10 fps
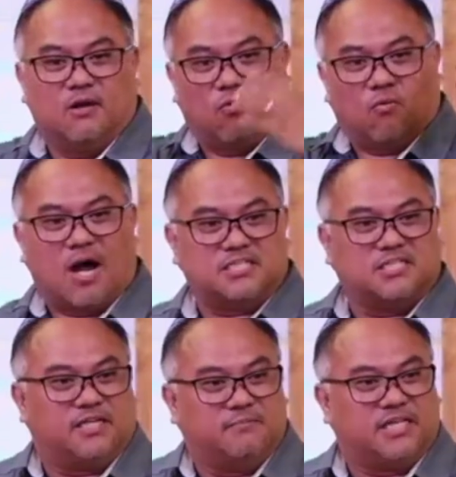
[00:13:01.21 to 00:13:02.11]
washes
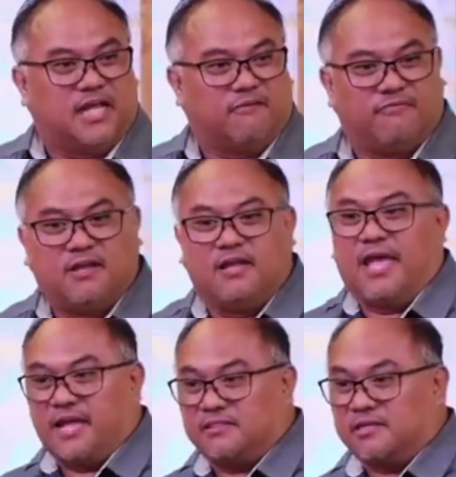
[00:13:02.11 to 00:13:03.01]
himself,
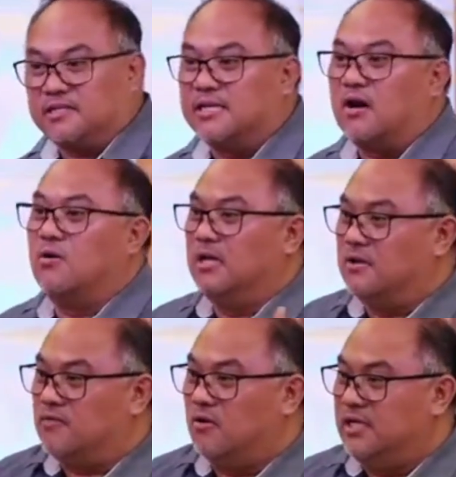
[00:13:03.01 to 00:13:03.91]
enters the Holy of
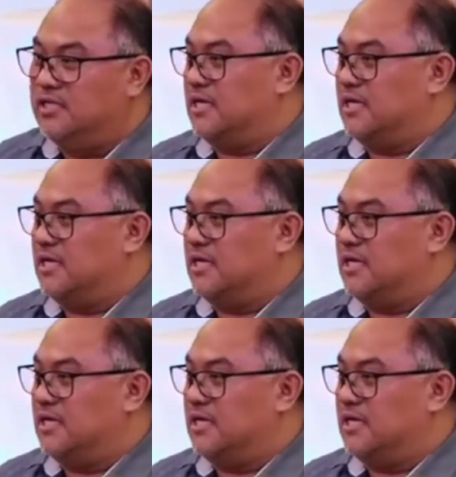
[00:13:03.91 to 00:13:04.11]
Holies.